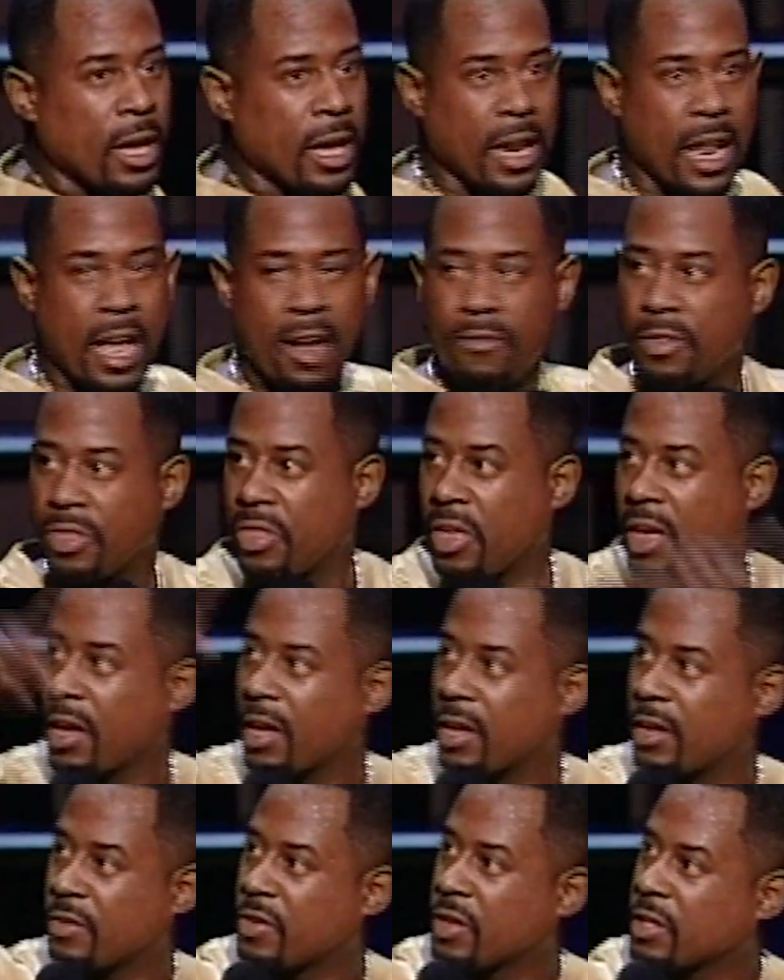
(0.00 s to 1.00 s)
and everything,
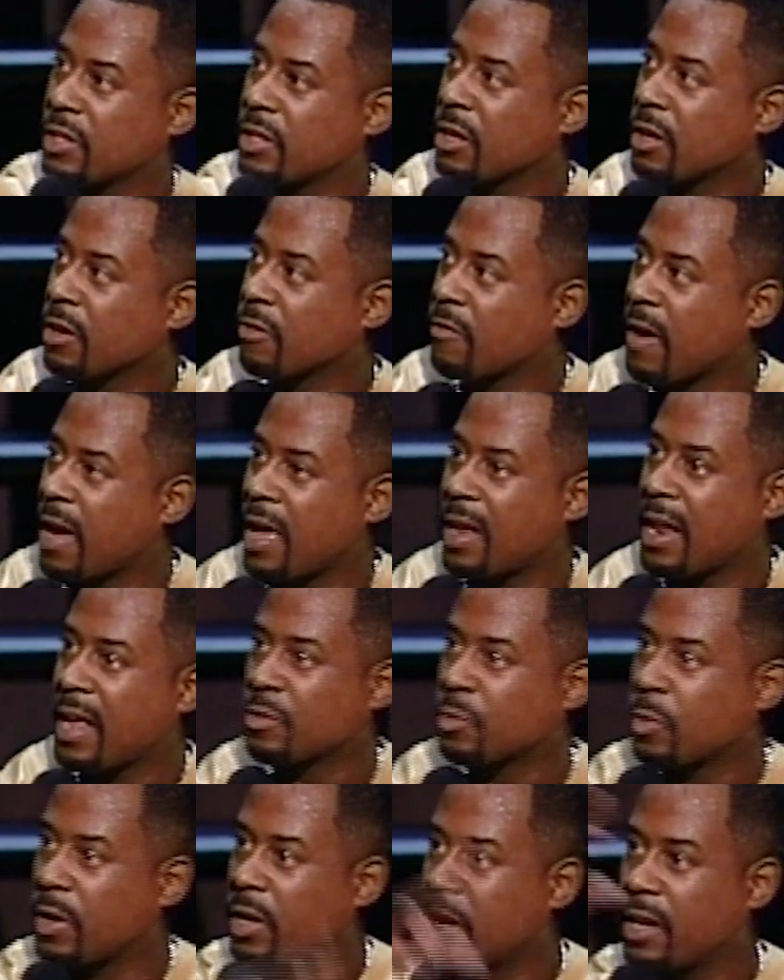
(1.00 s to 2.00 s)
and you just look around.
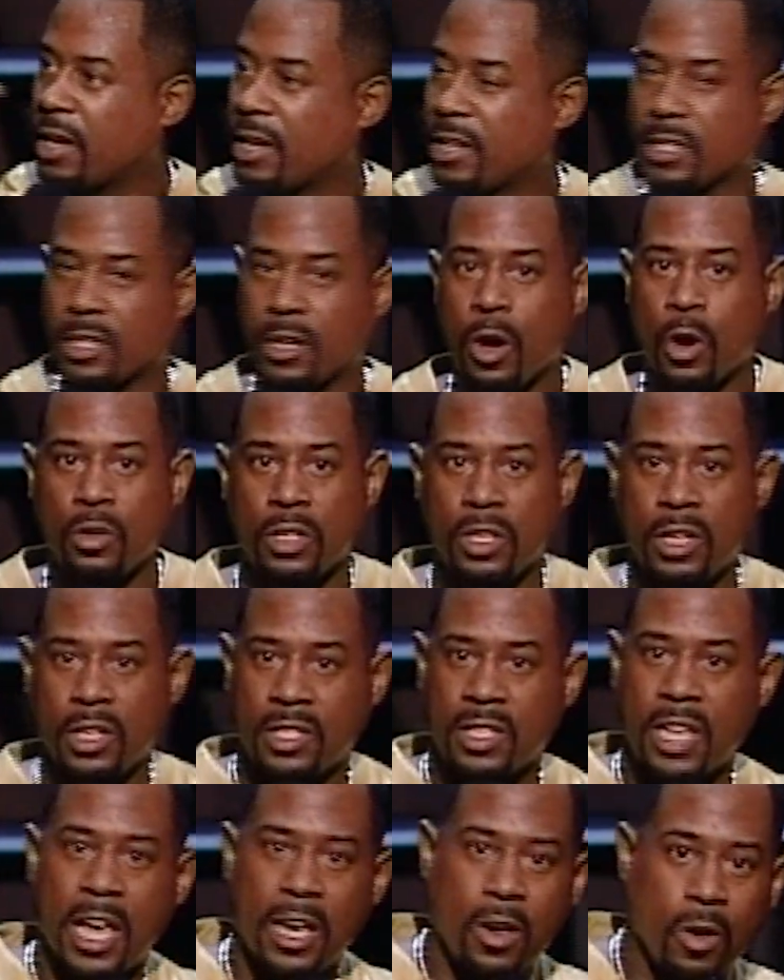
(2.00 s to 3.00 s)
That's what it is. It goes in a
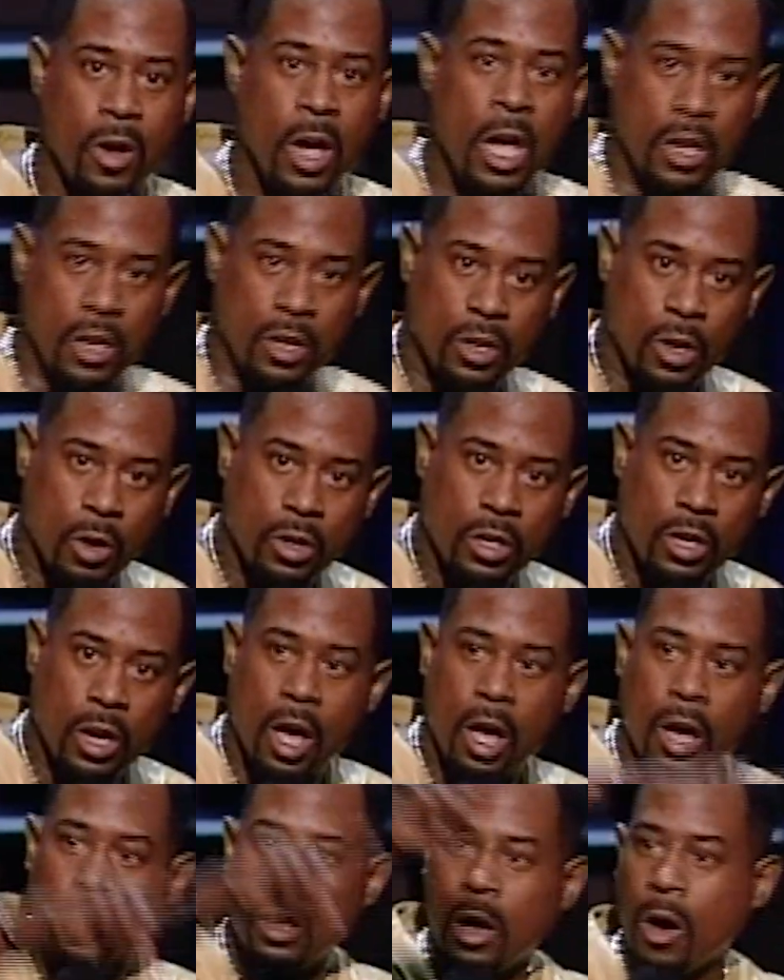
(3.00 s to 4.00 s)
cycle. You go
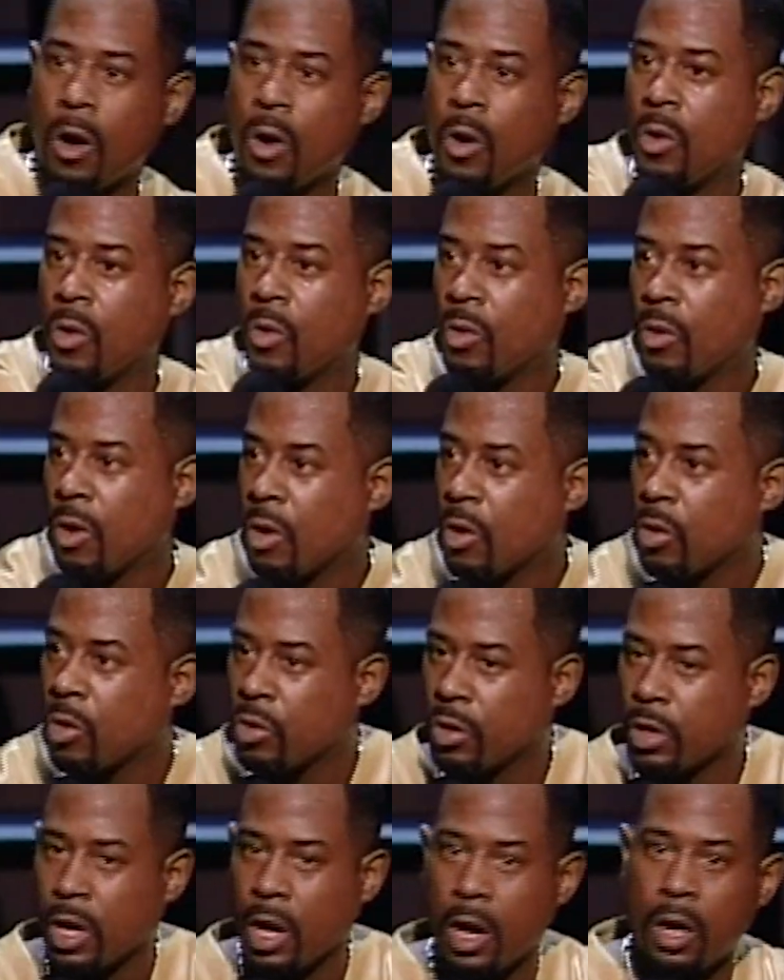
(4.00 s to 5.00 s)
young, old,
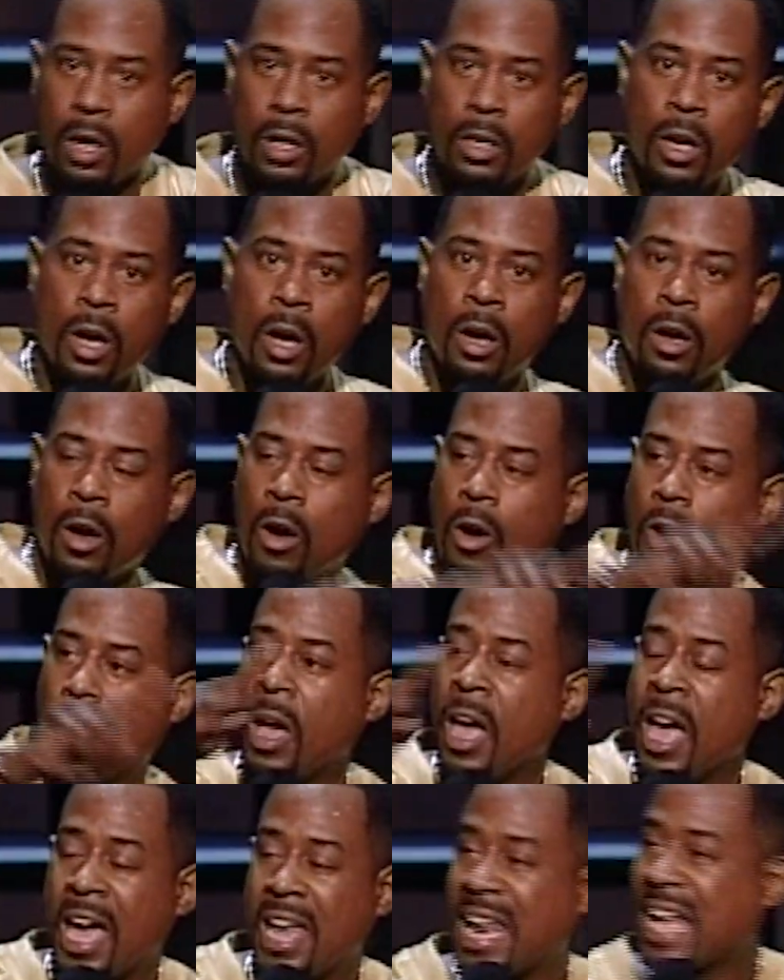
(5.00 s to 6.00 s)
old, young, young, old,
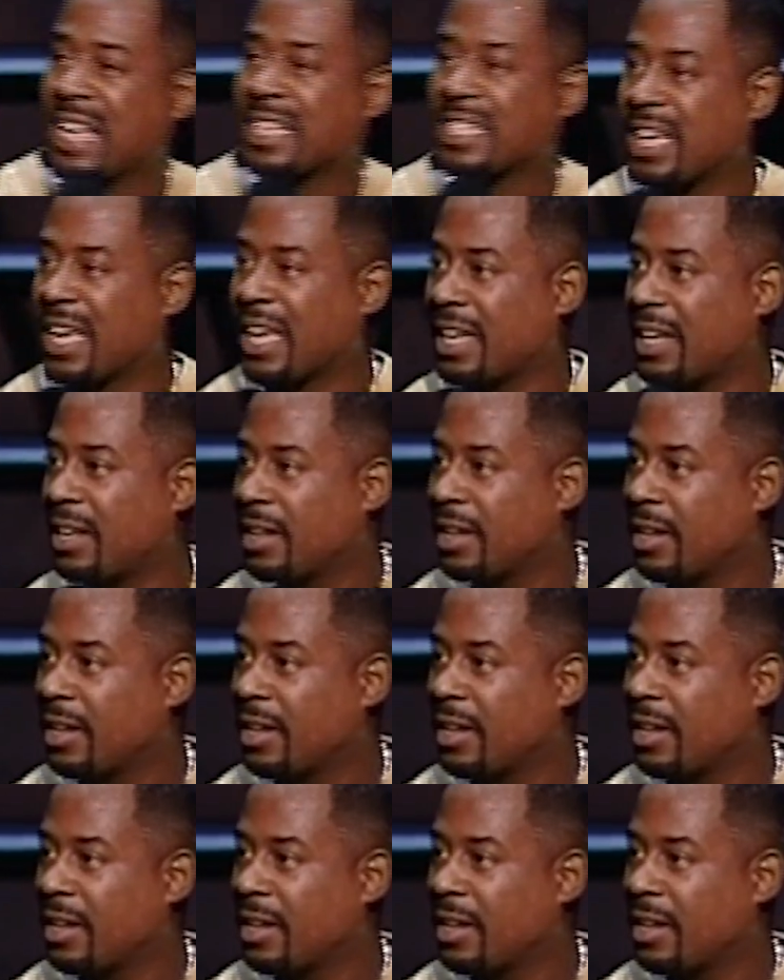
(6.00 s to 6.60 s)
and that's it.